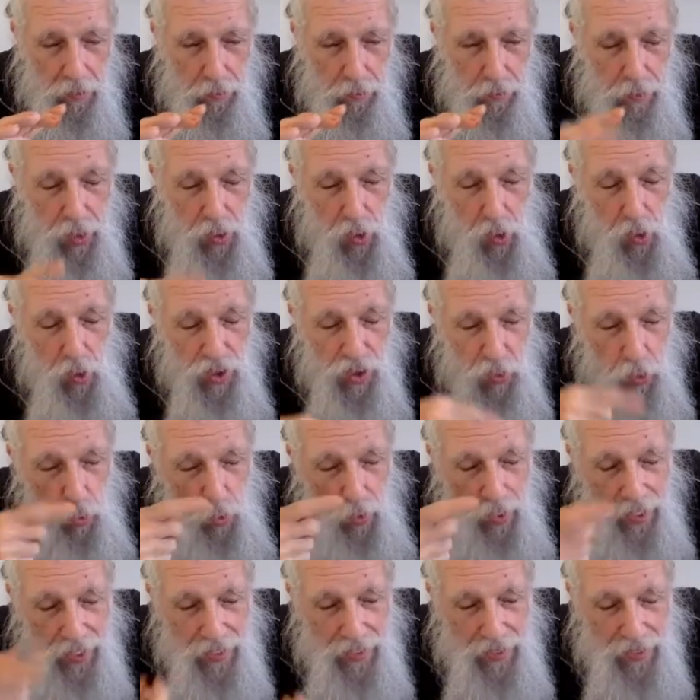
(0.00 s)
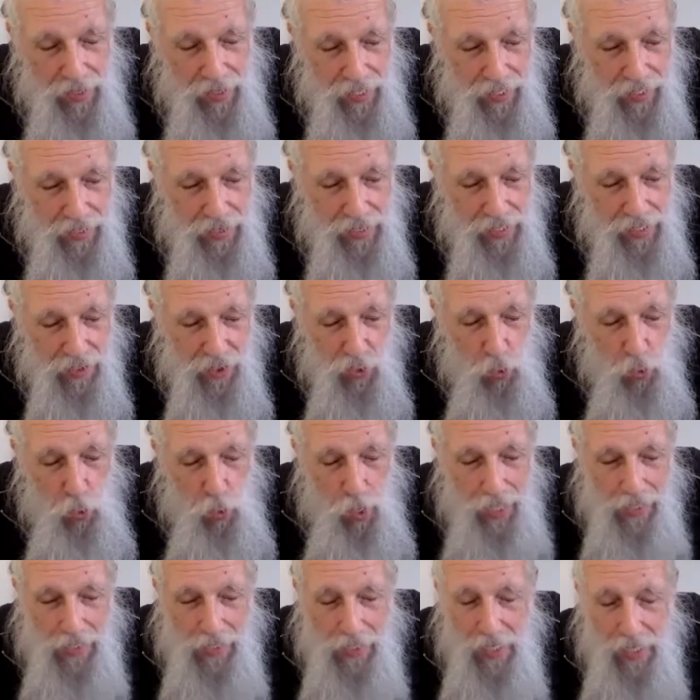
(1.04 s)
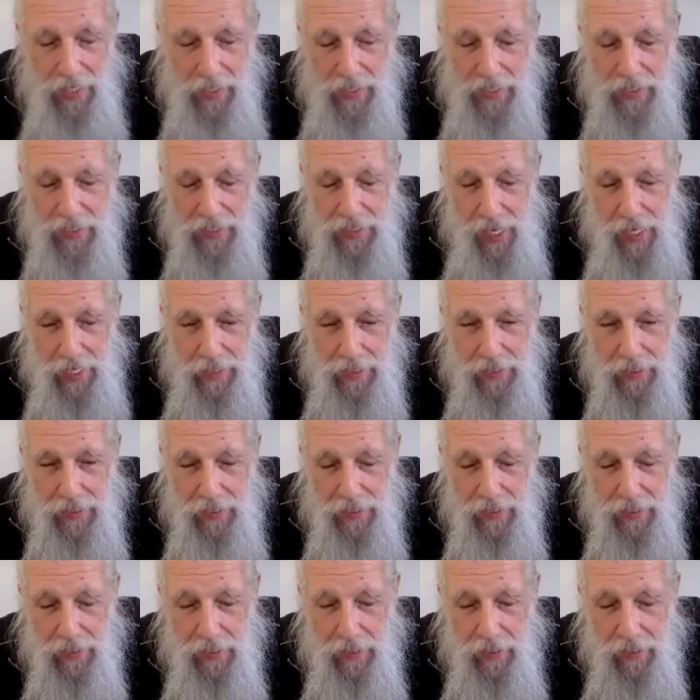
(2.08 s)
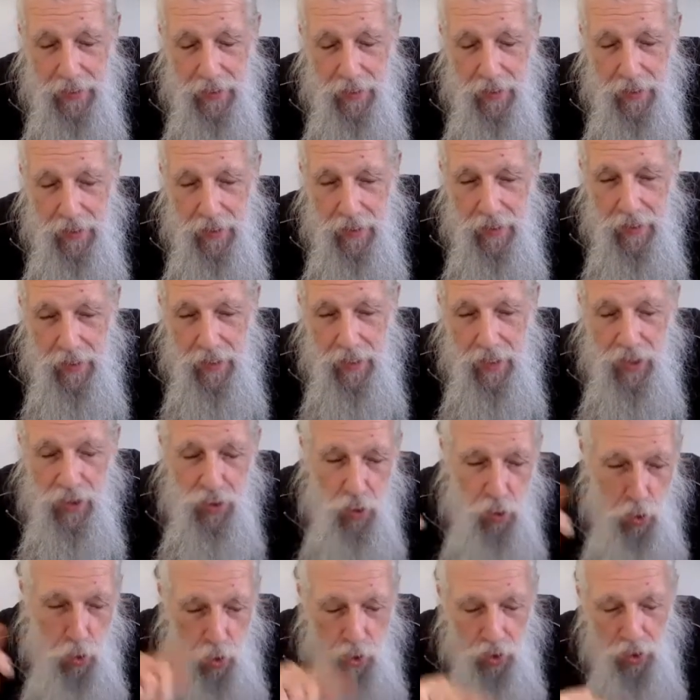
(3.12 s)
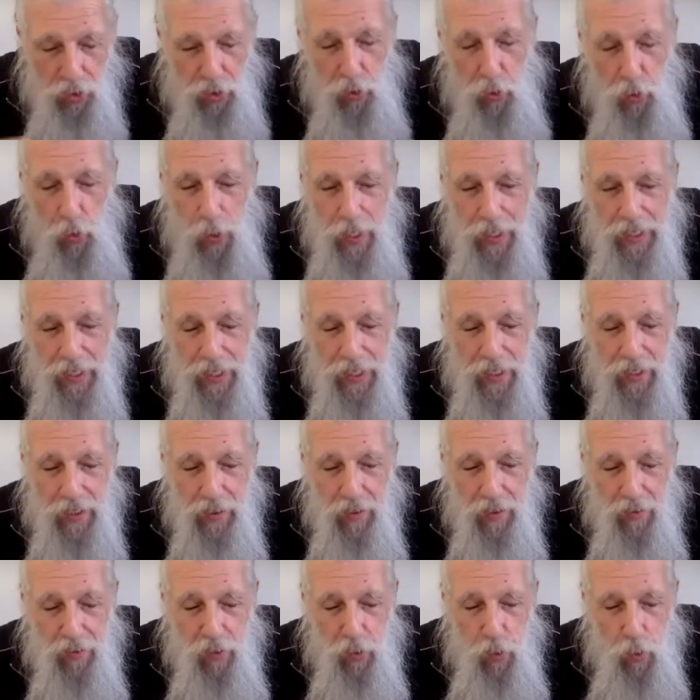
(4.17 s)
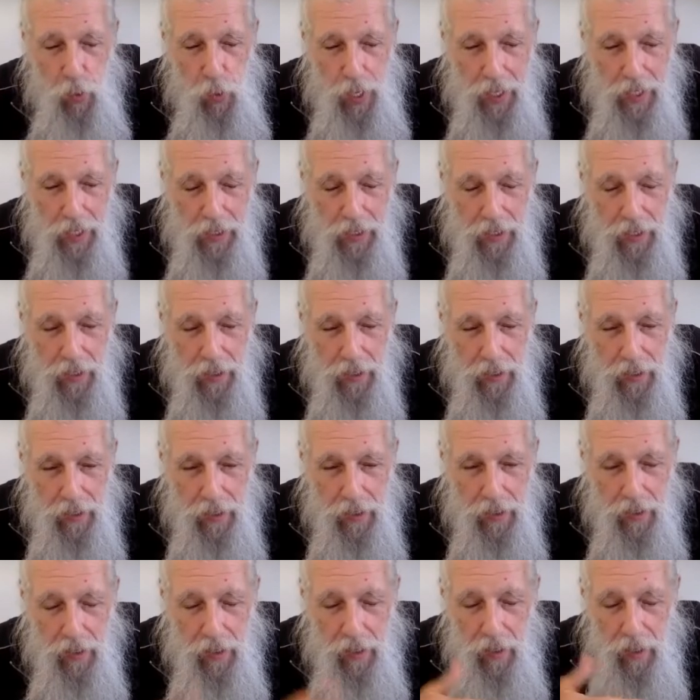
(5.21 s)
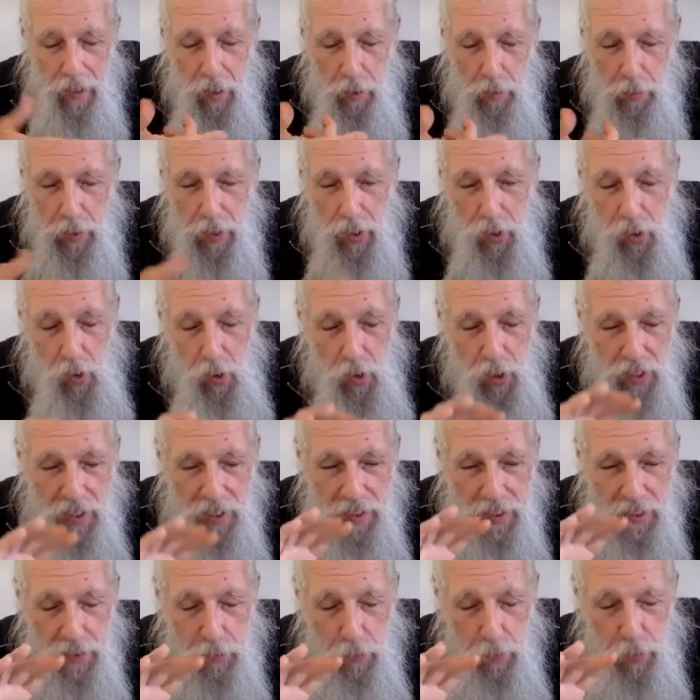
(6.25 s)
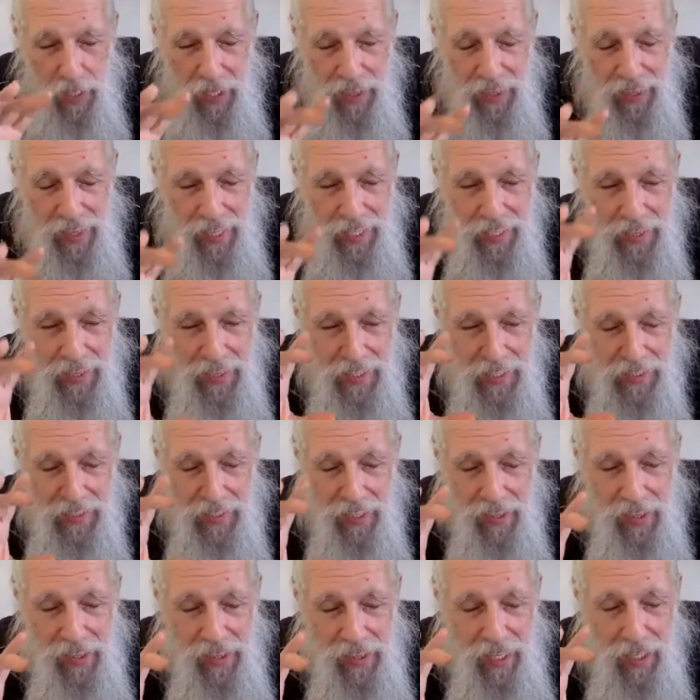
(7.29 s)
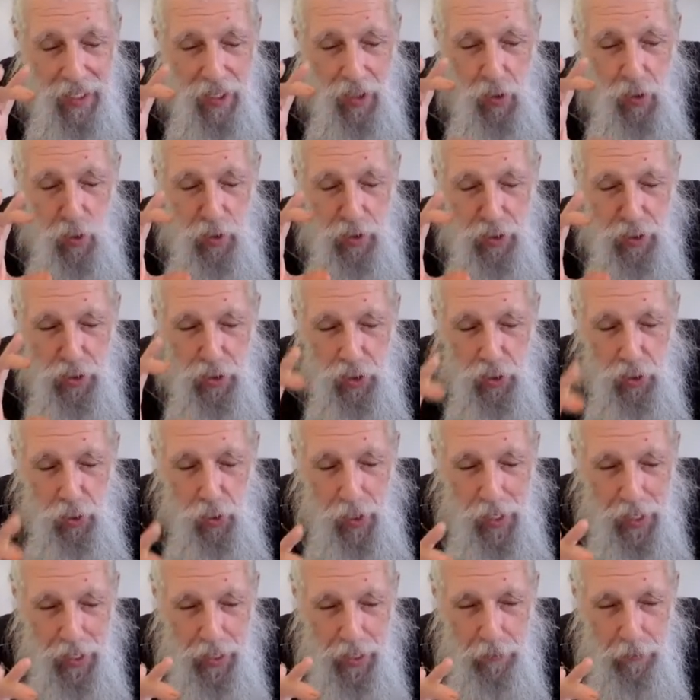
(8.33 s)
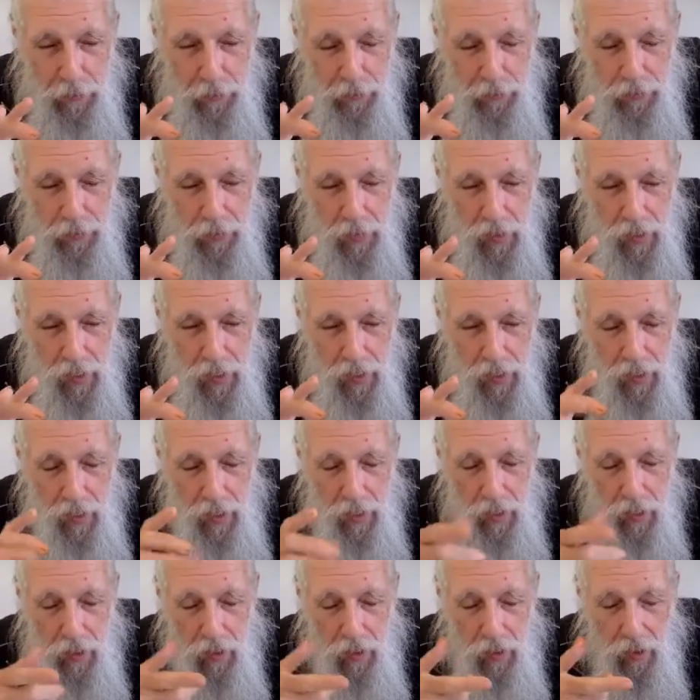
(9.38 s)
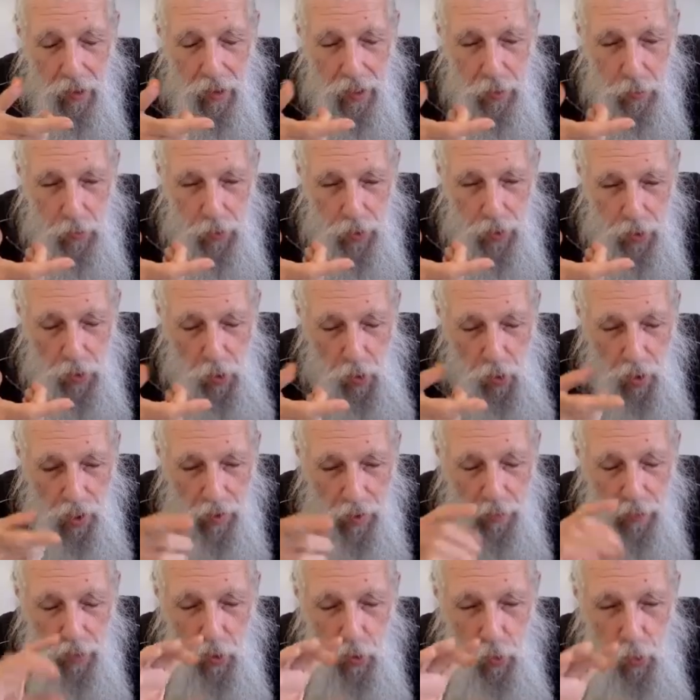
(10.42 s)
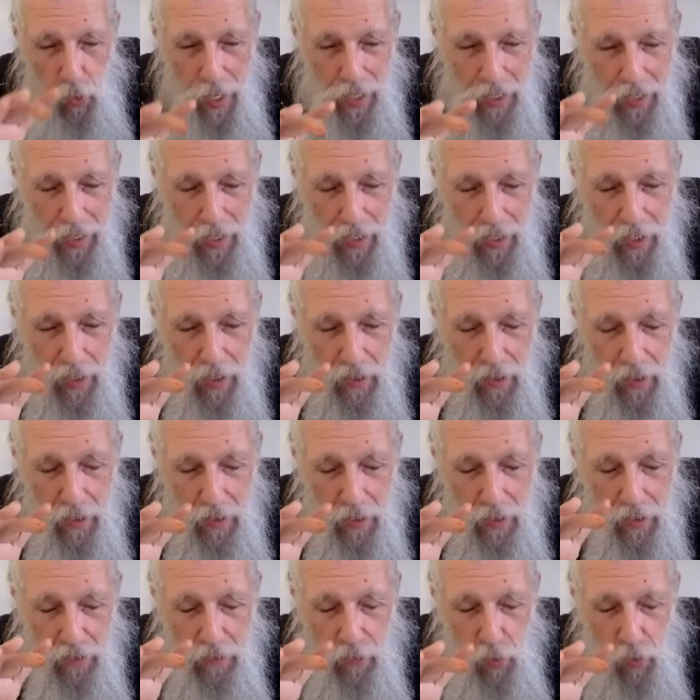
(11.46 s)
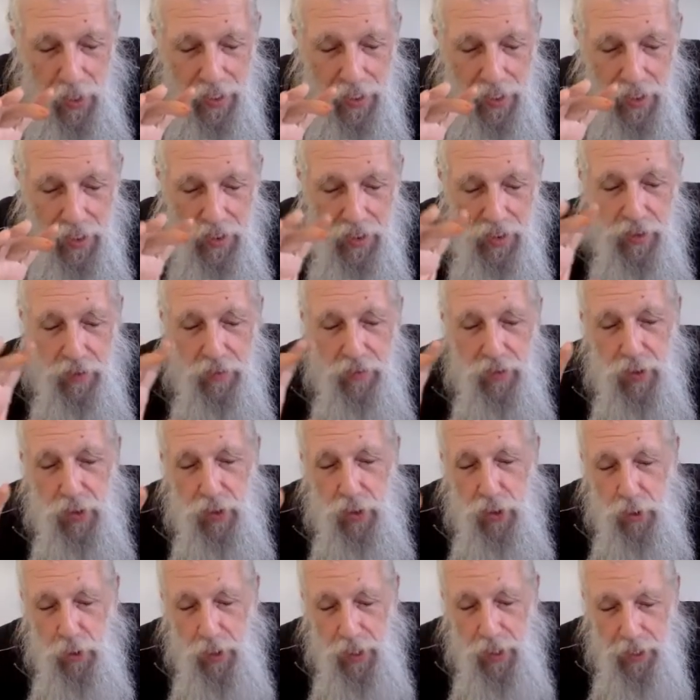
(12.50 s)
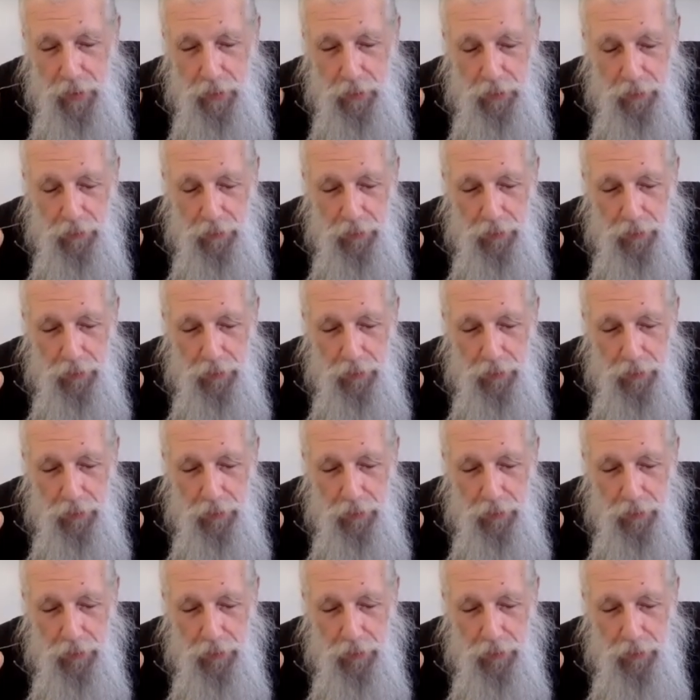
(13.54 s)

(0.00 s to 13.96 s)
Because we think there's a waking state, he's called the witness of the waking. Because we think there's a thing called a dream, we call him the waking, the witness of the dream.